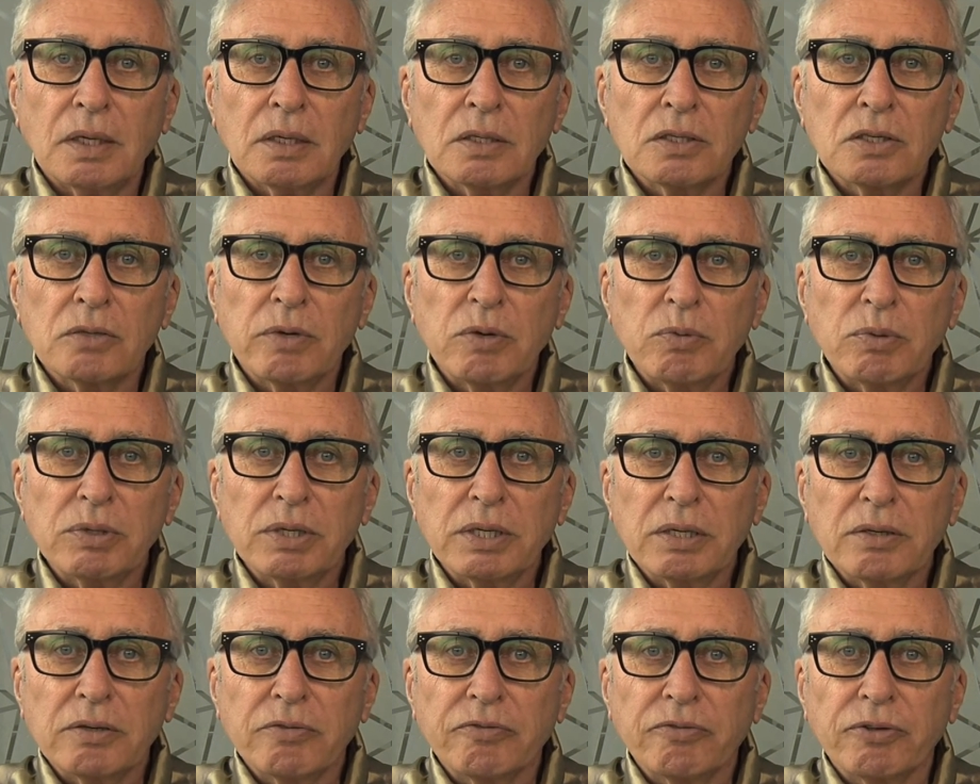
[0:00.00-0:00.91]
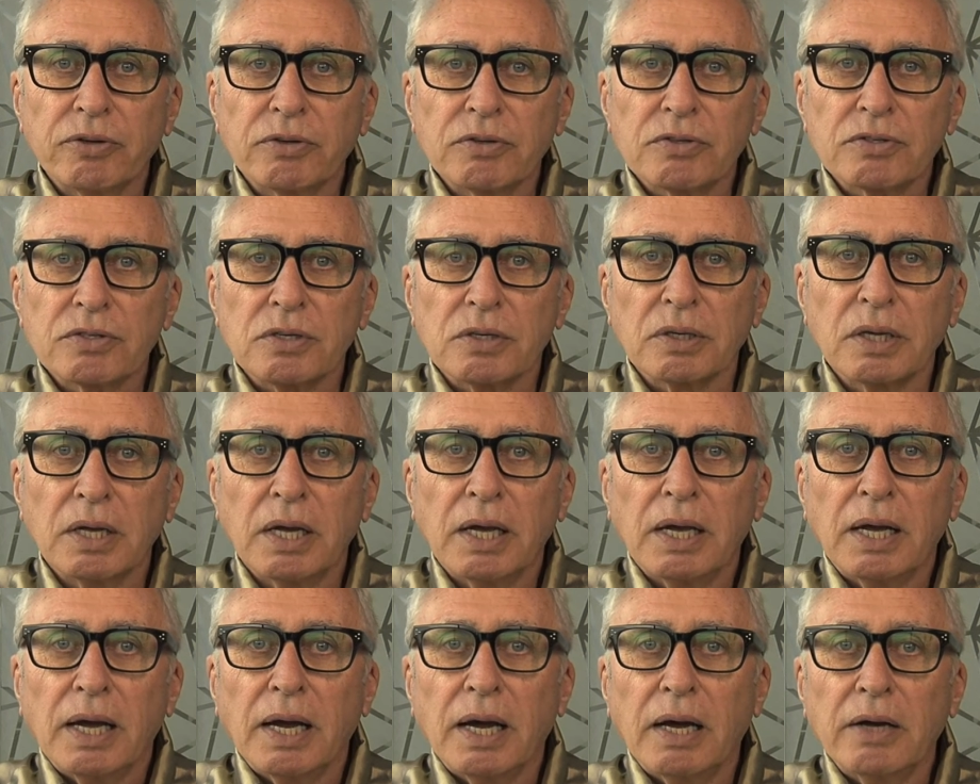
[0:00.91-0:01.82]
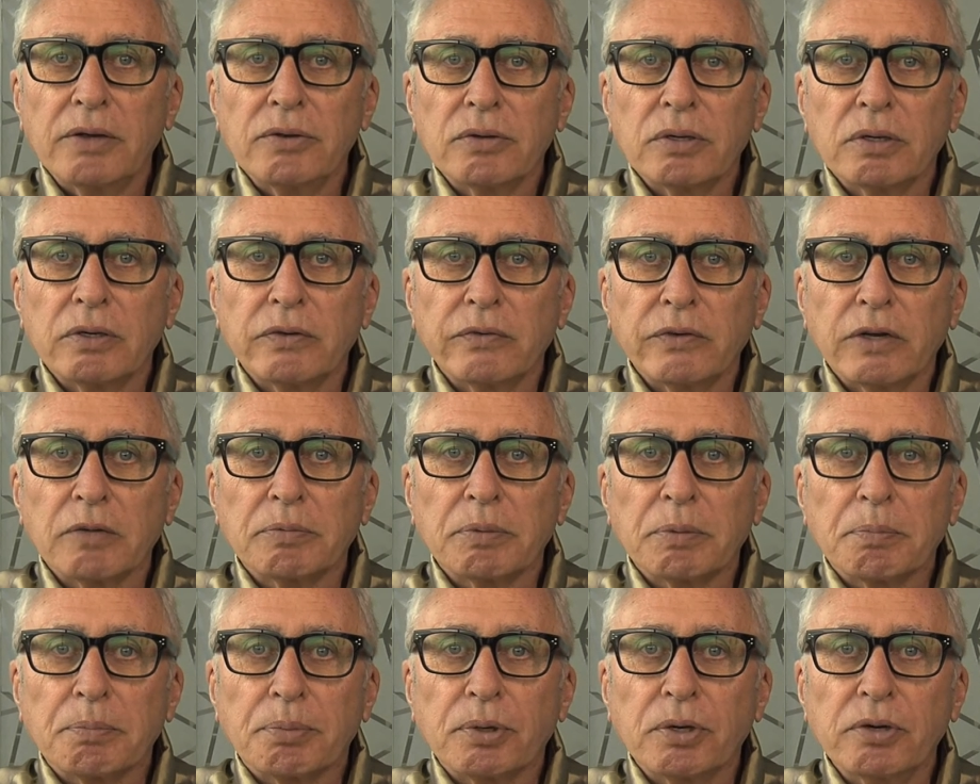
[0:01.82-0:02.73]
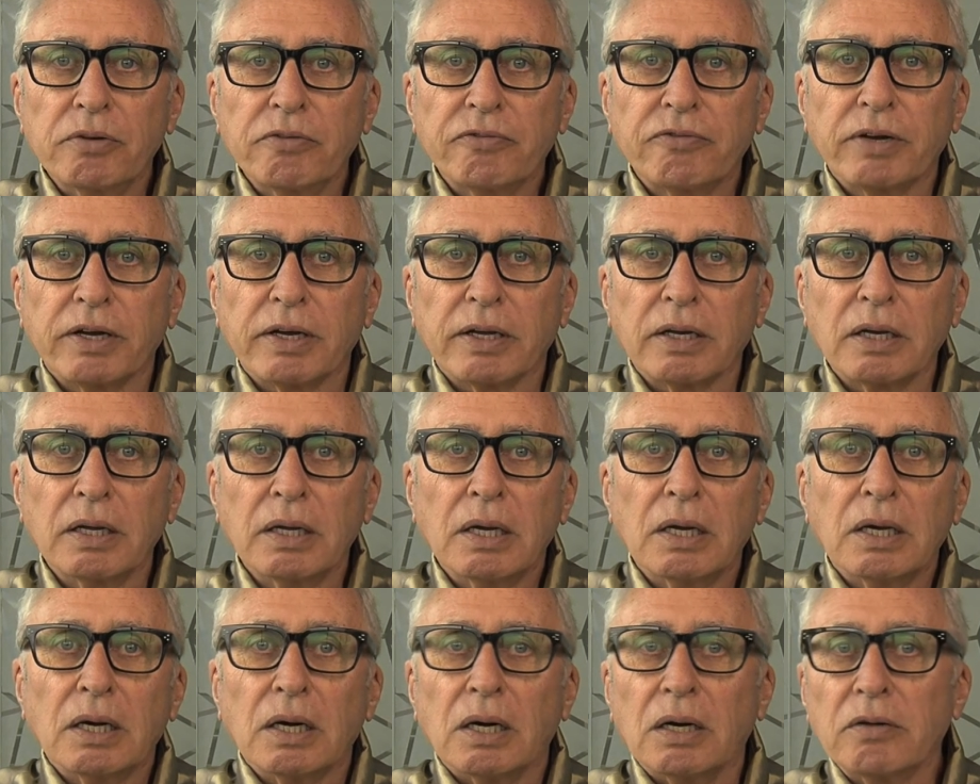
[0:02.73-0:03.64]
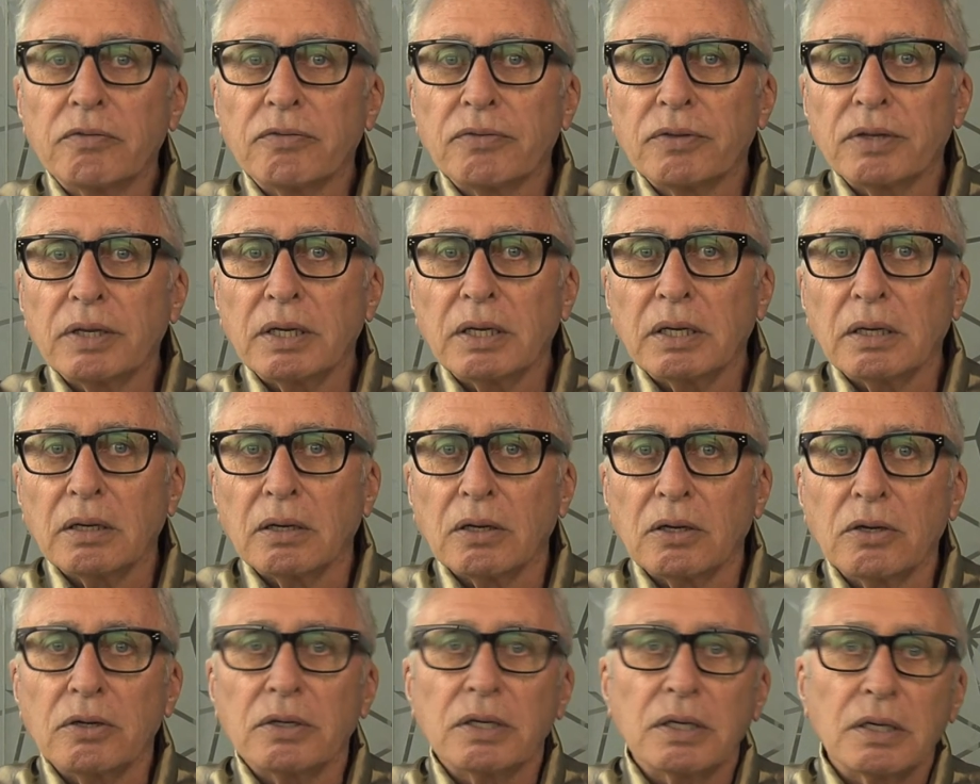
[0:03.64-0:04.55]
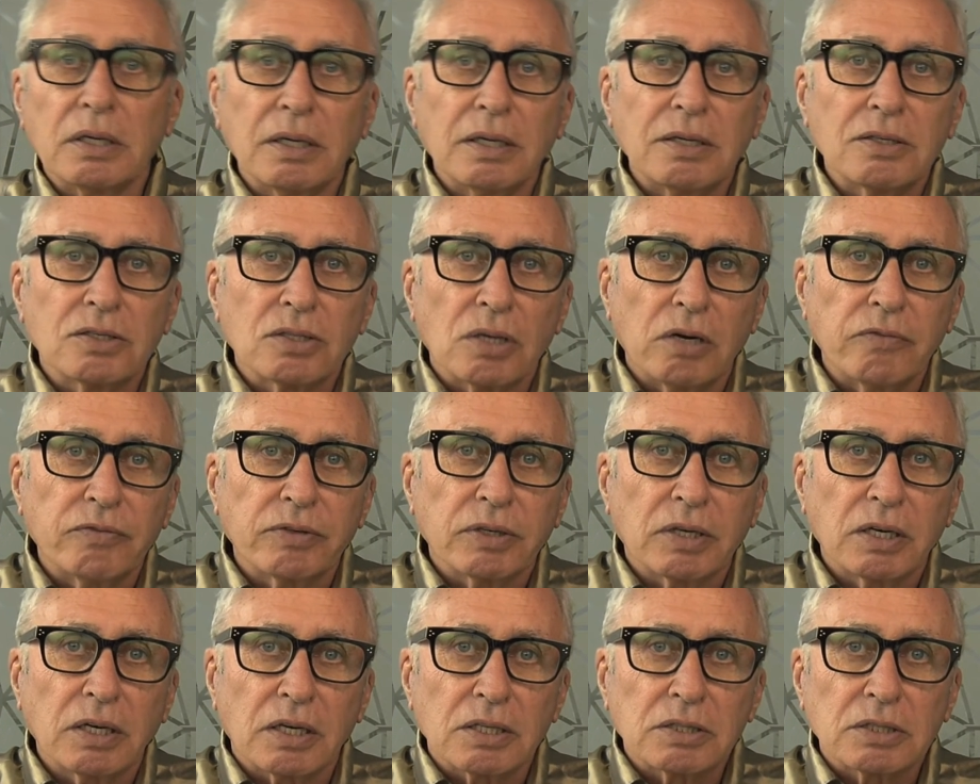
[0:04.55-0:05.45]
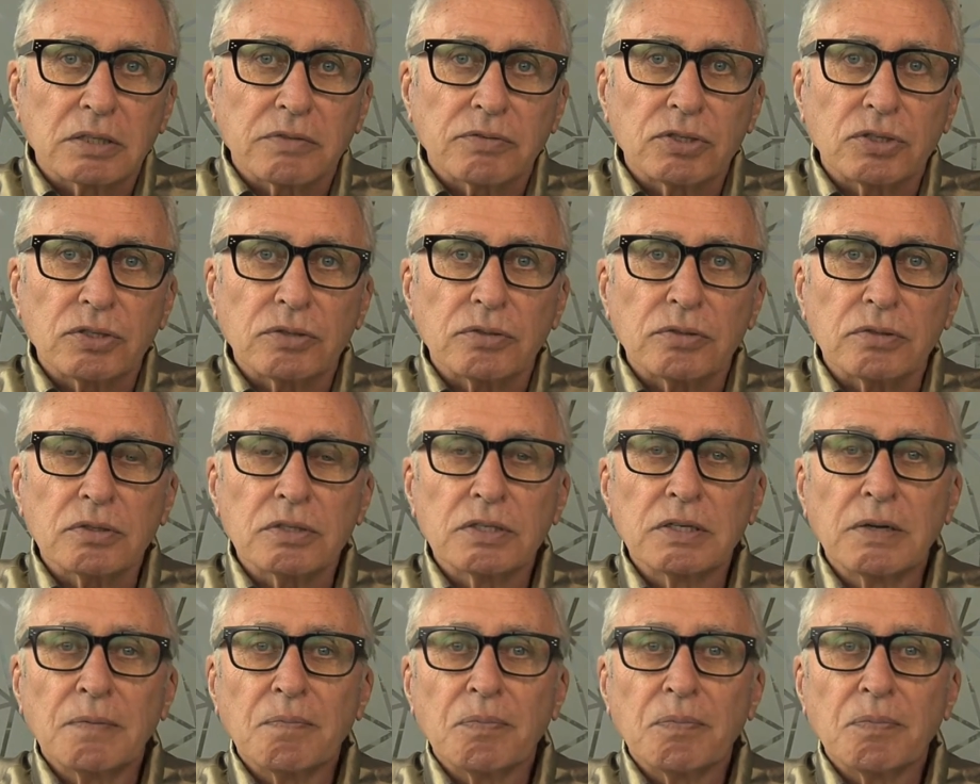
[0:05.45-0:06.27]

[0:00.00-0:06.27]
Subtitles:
So we want here to focus on how you can develop a profile of the learning needs of a class of students